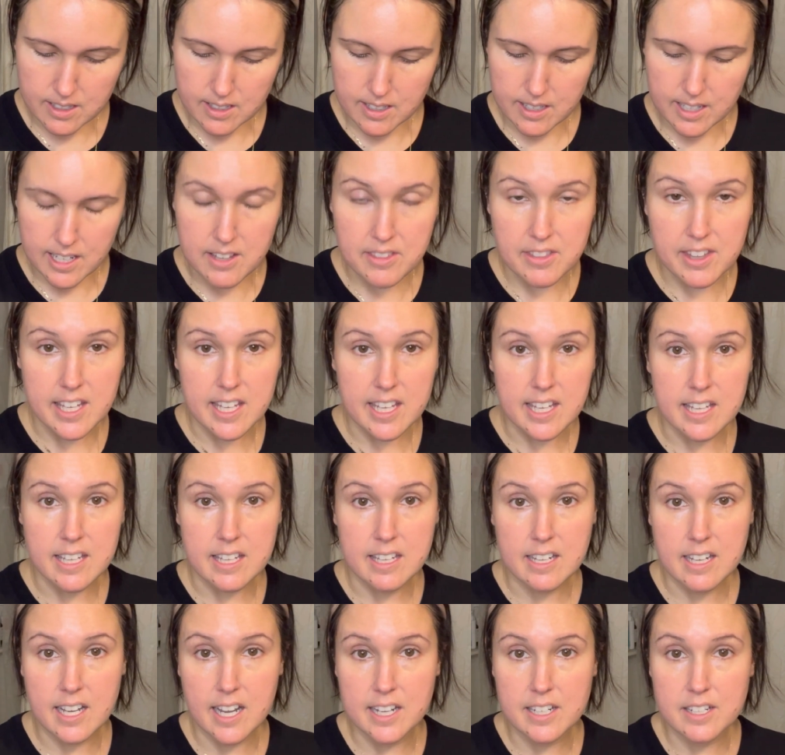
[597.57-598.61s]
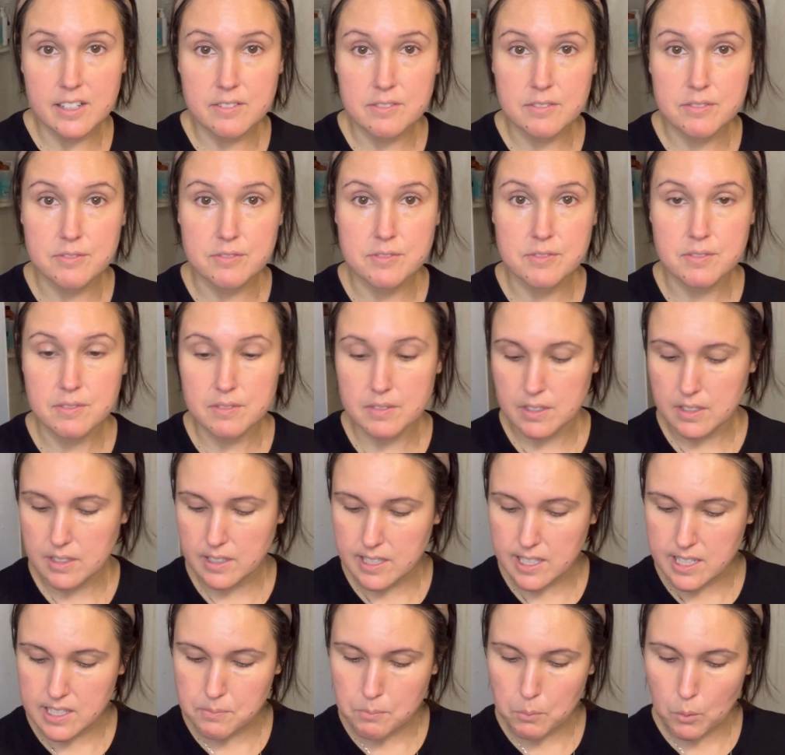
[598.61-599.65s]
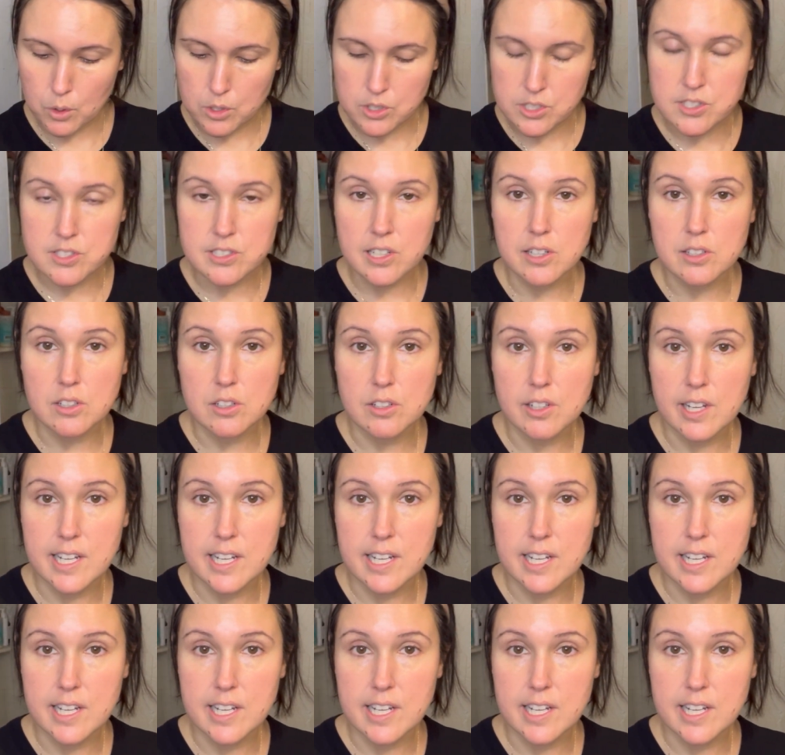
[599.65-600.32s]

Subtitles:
and they kind of get more subtle